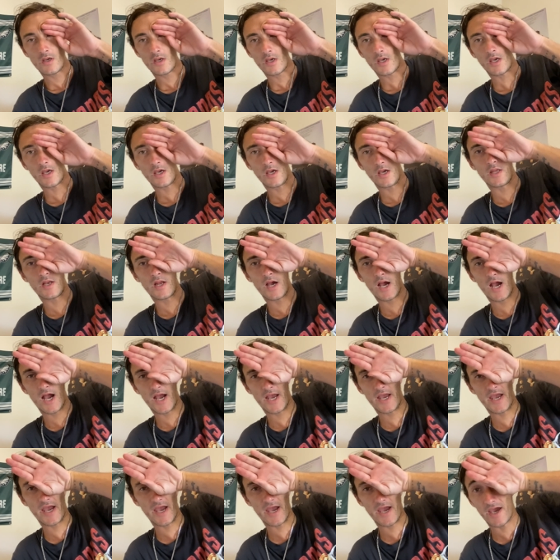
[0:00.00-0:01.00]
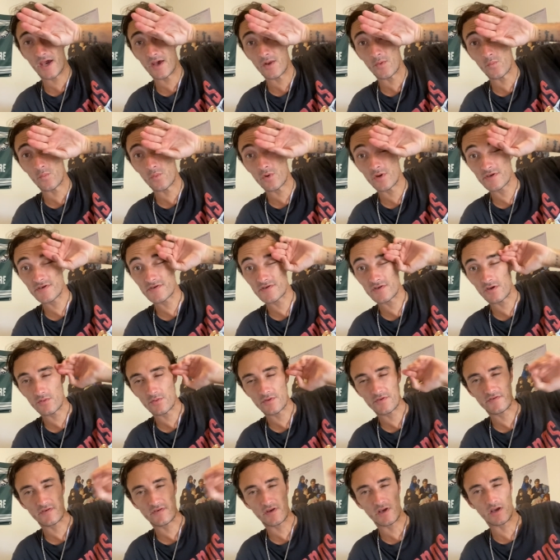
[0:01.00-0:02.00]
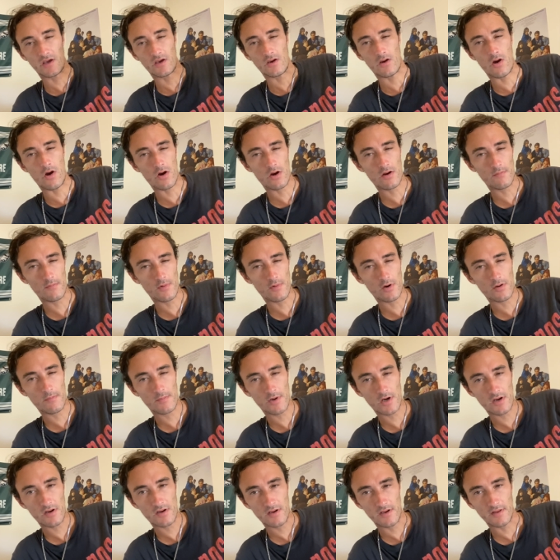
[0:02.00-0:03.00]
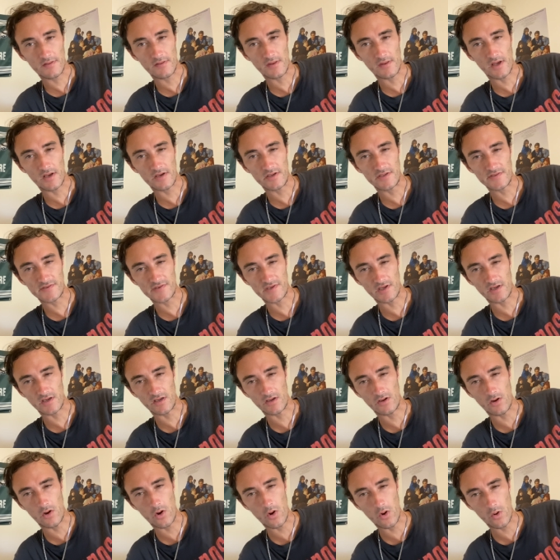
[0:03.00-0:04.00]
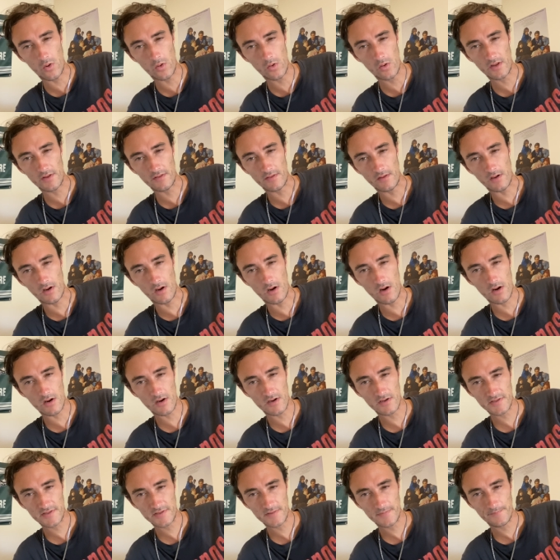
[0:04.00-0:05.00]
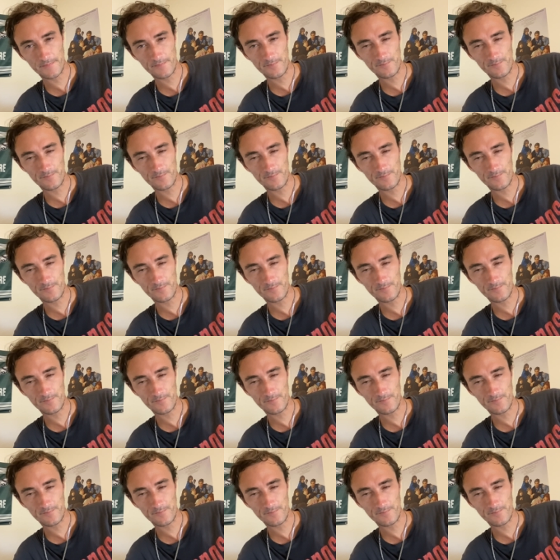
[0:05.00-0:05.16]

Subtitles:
And I had what is known as a heart murmur, and that is a hole in the heart.